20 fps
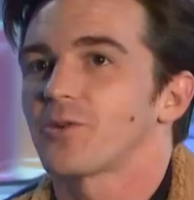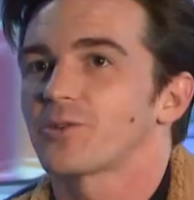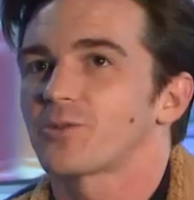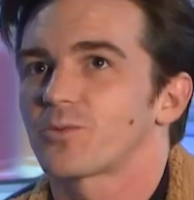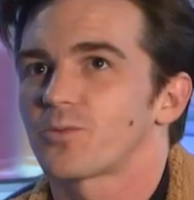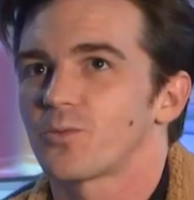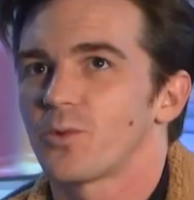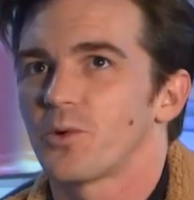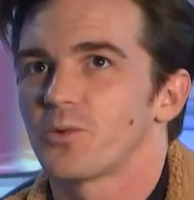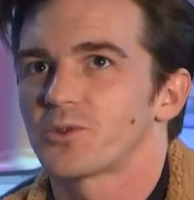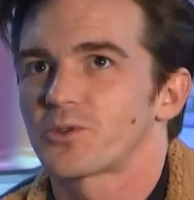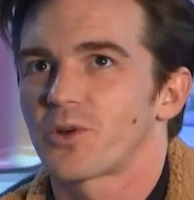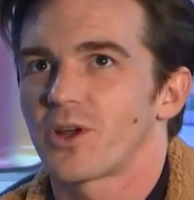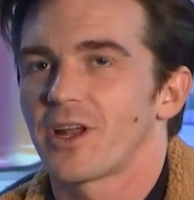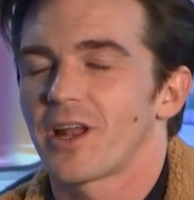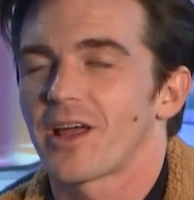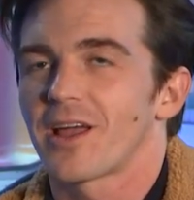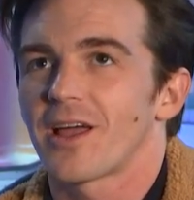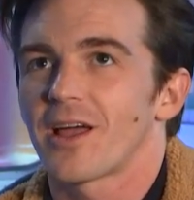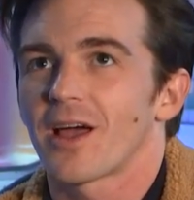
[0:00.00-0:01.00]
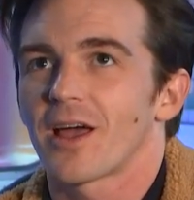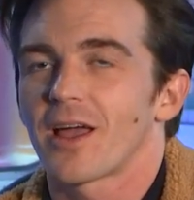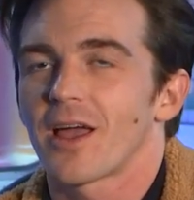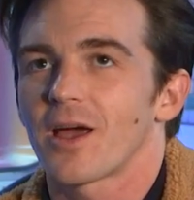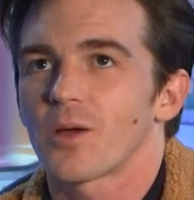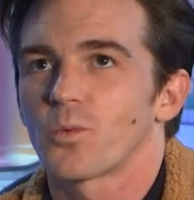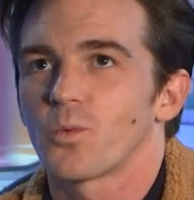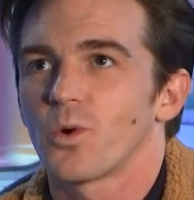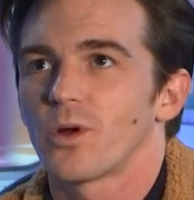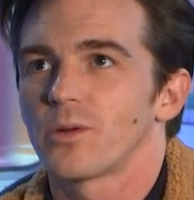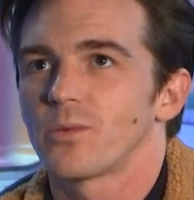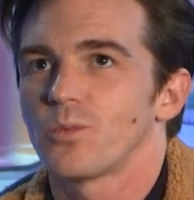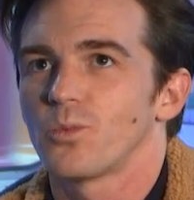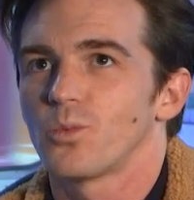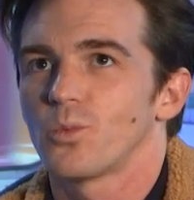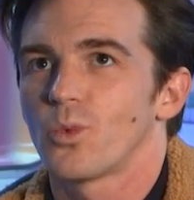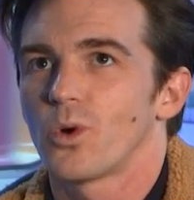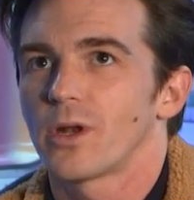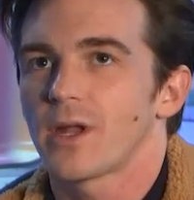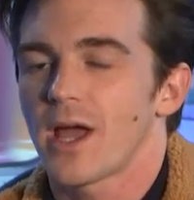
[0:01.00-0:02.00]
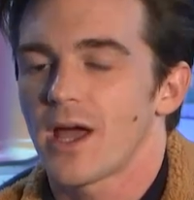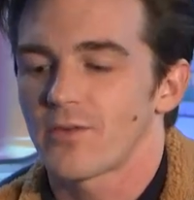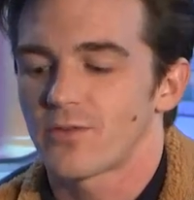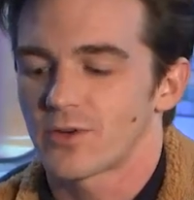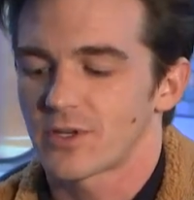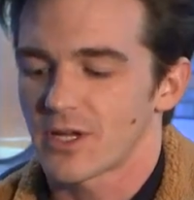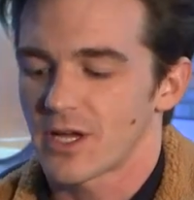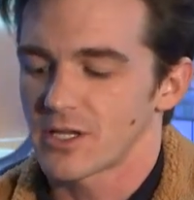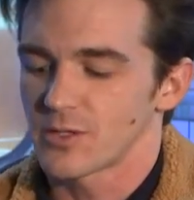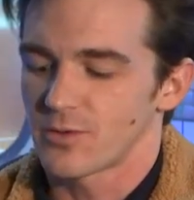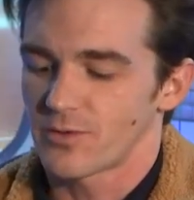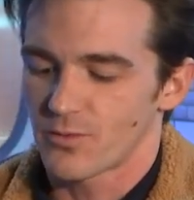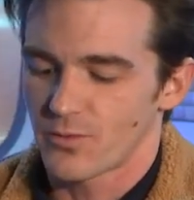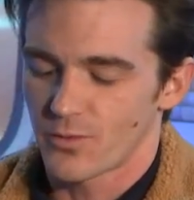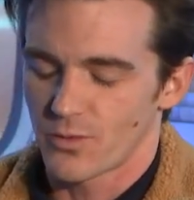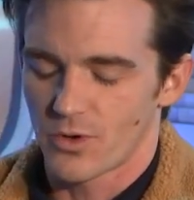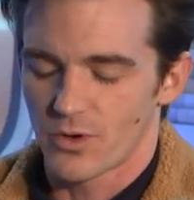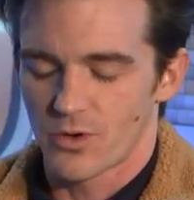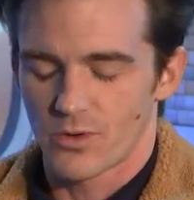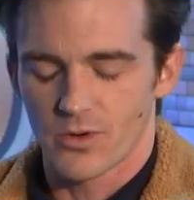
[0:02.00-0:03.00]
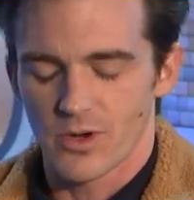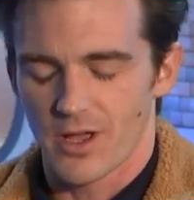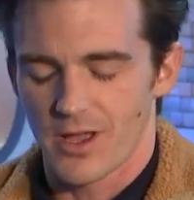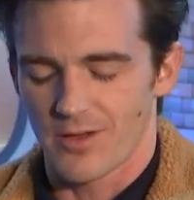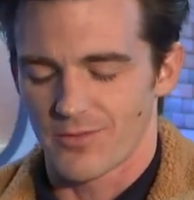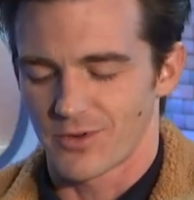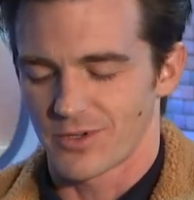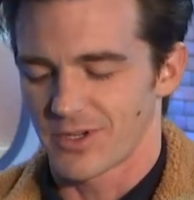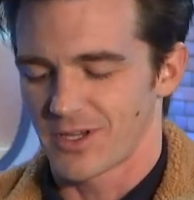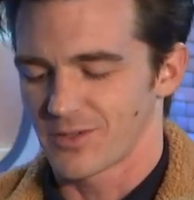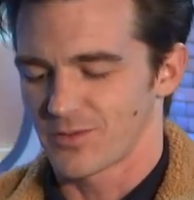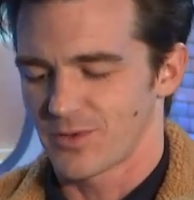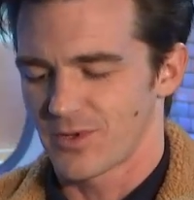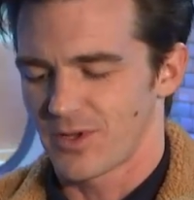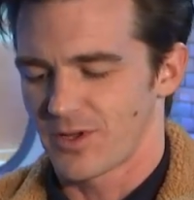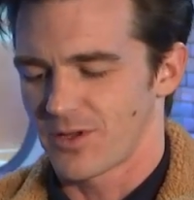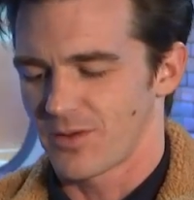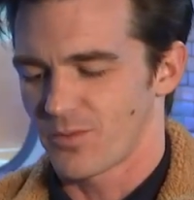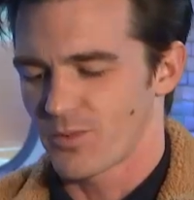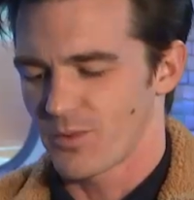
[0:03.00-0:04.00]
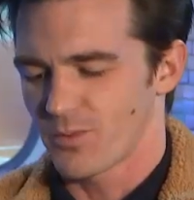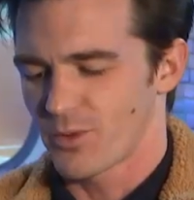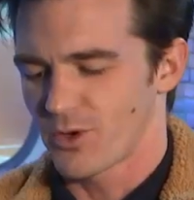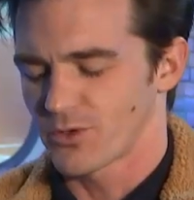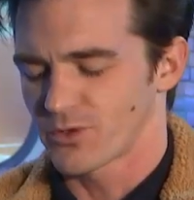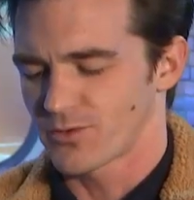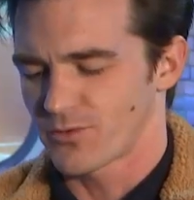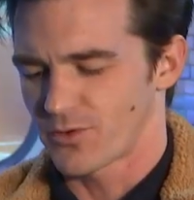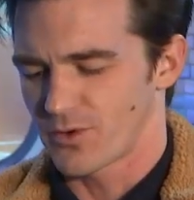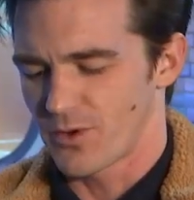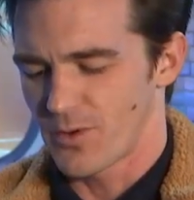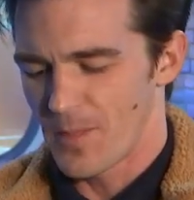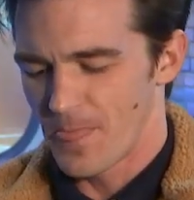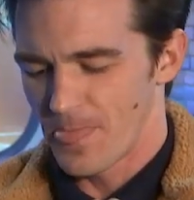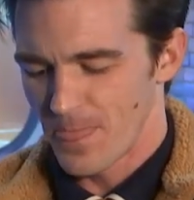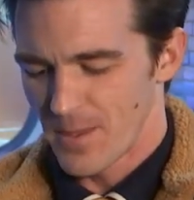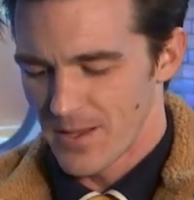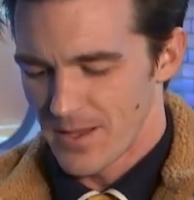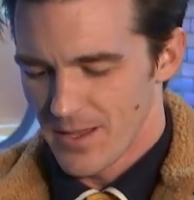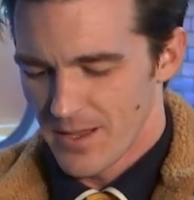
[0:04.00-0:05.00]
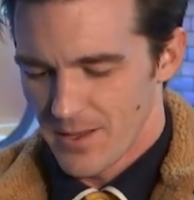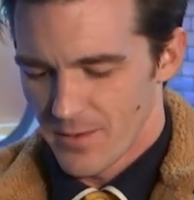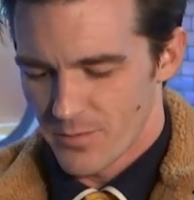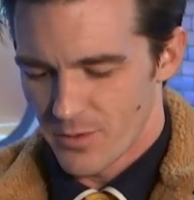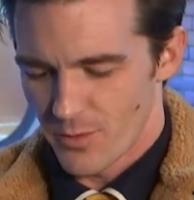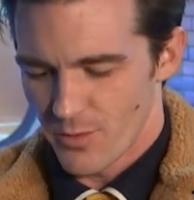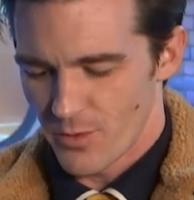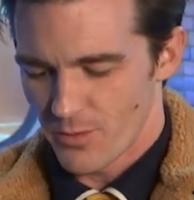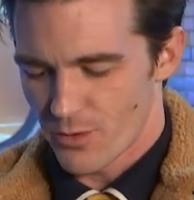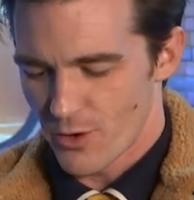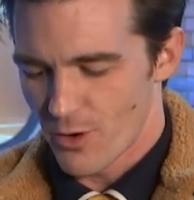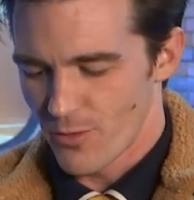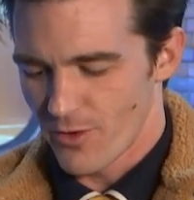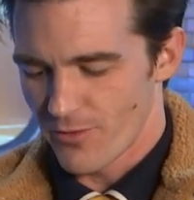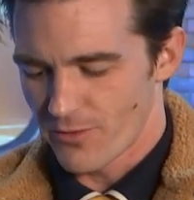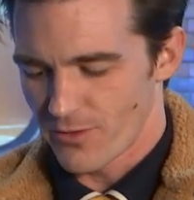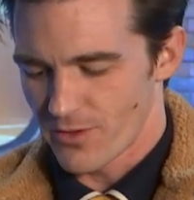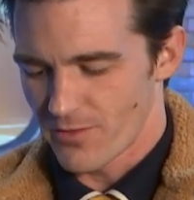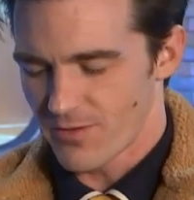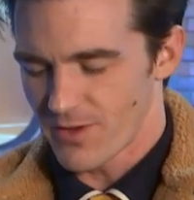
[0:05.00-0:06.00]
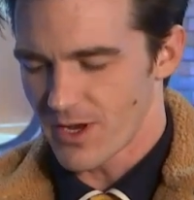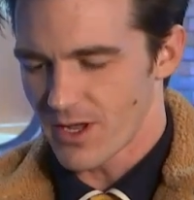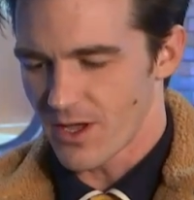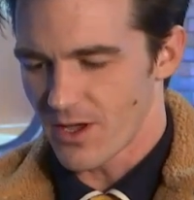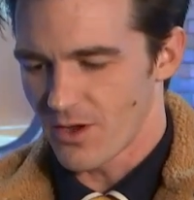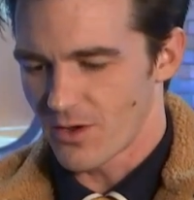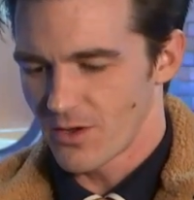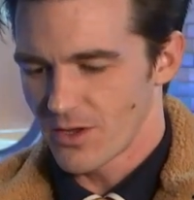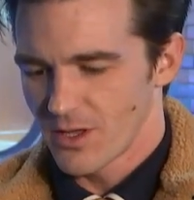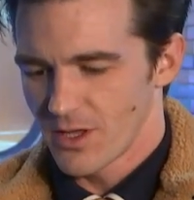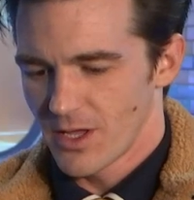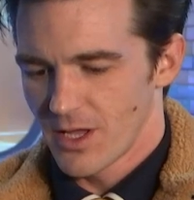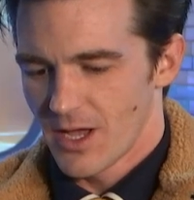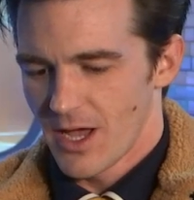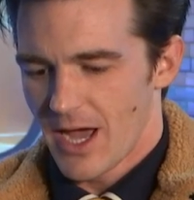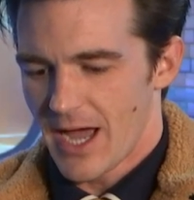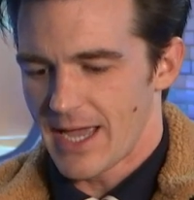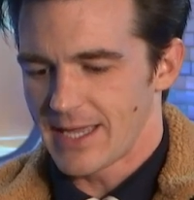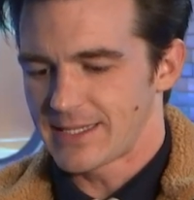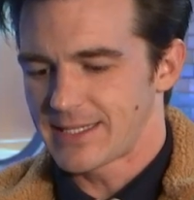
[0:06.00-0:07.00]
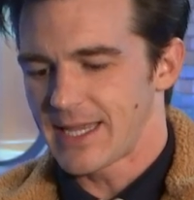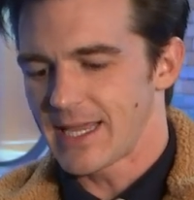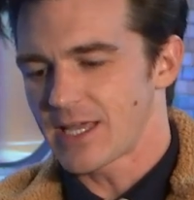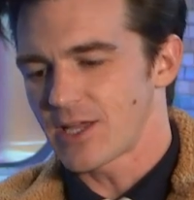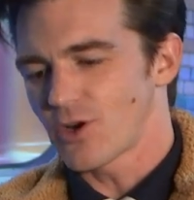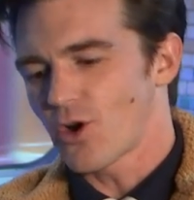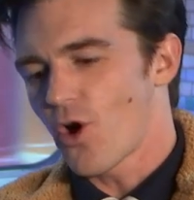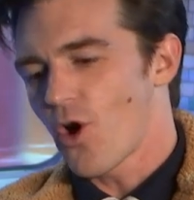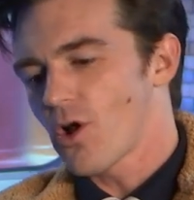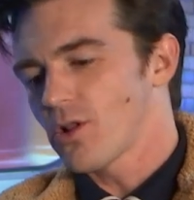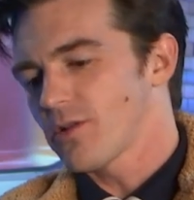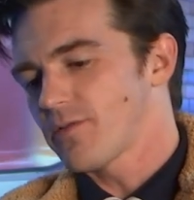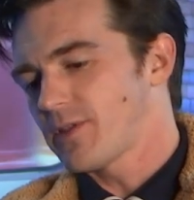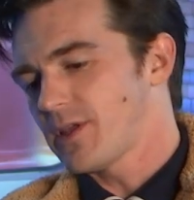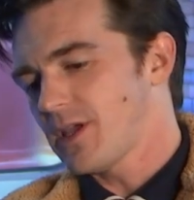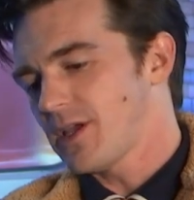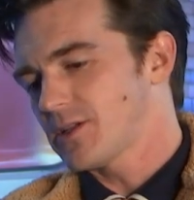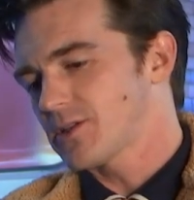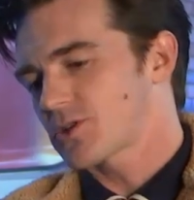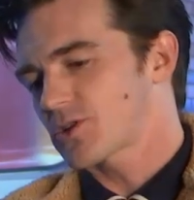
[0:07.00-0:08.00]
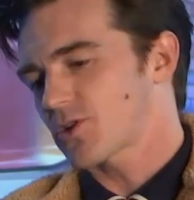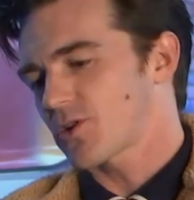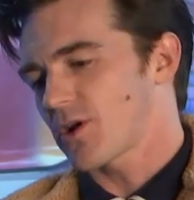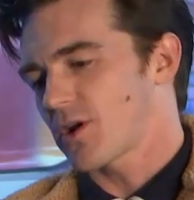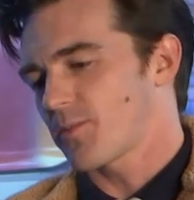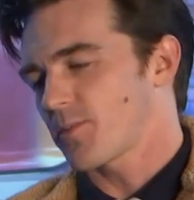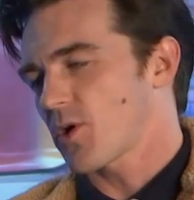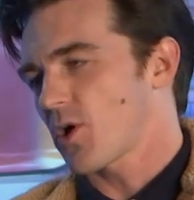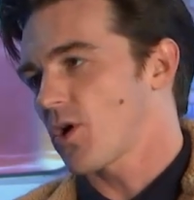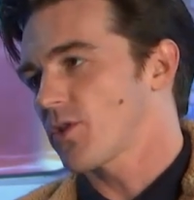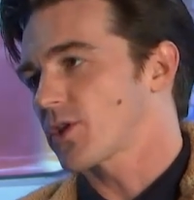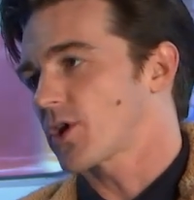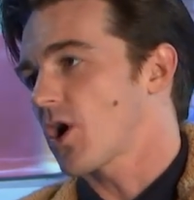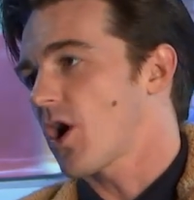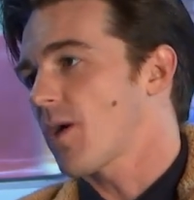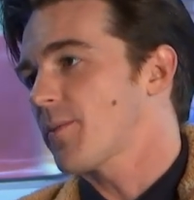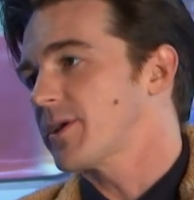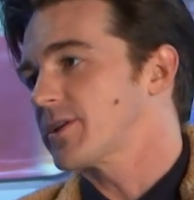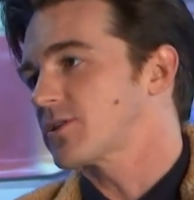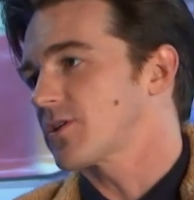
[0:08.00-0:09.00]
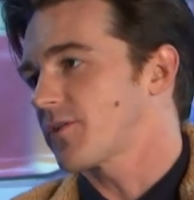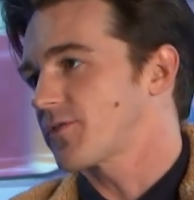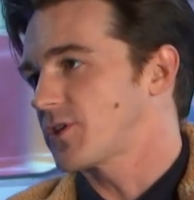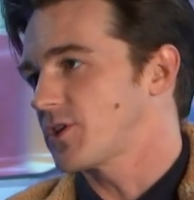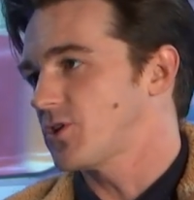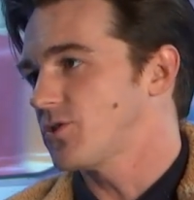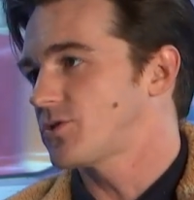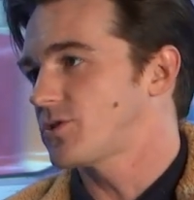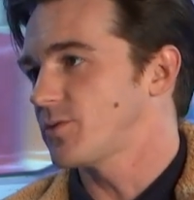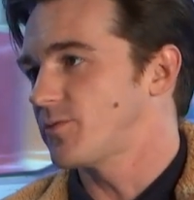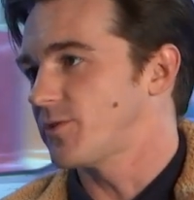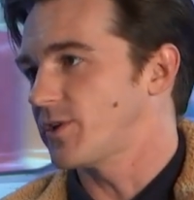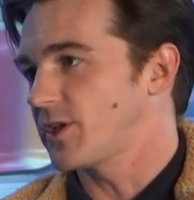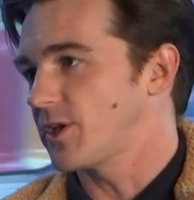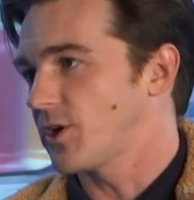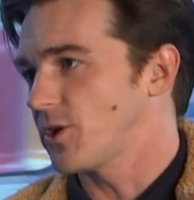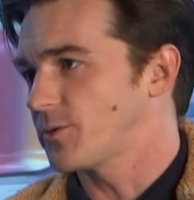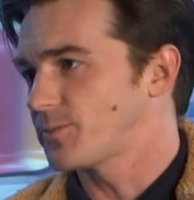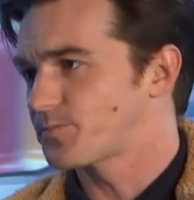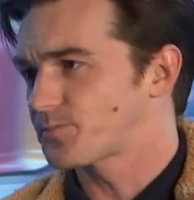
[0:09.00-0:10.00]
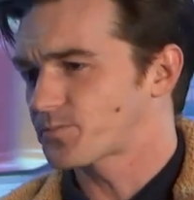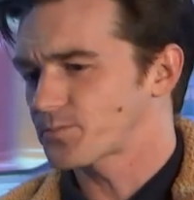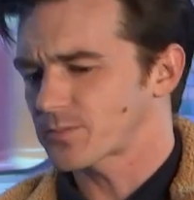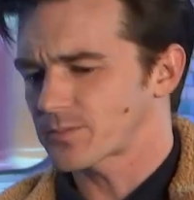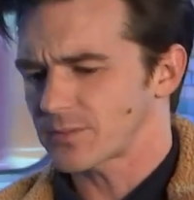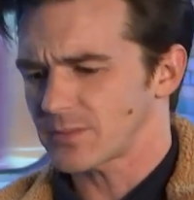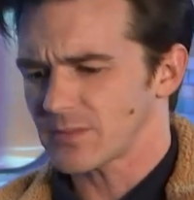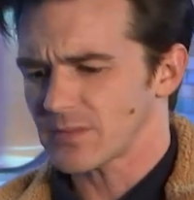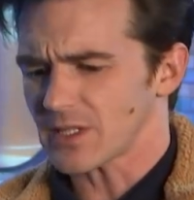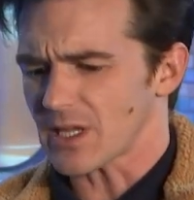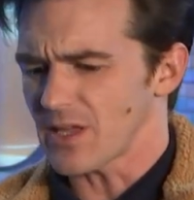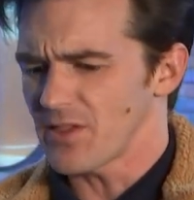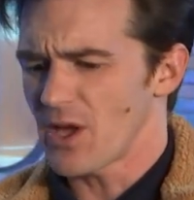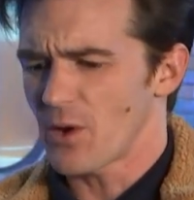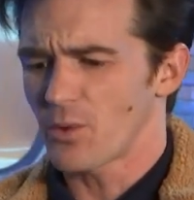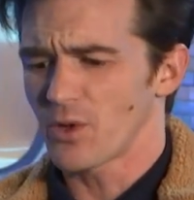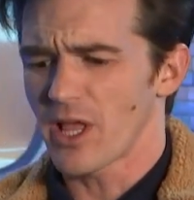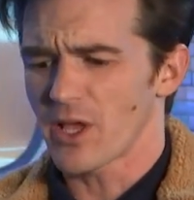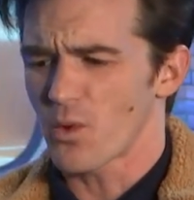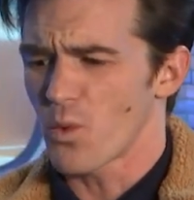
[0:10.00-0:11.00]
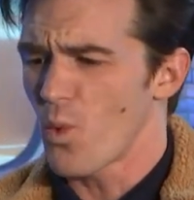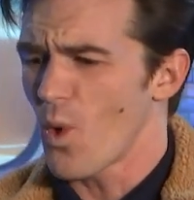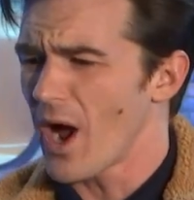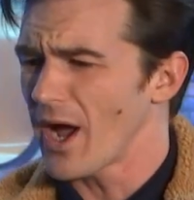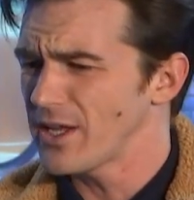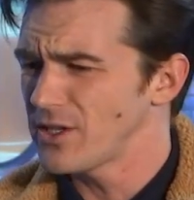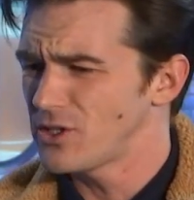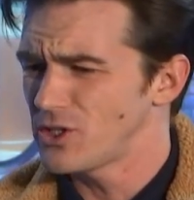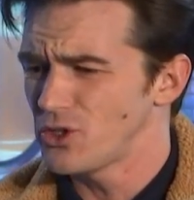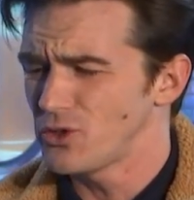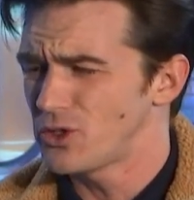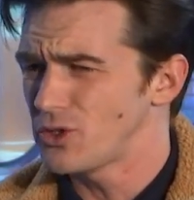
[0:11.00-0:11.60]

was what was great. I had one advertisement post for promo for the video. I had taken all of the all the comments off the YouTube video that were like, why'd you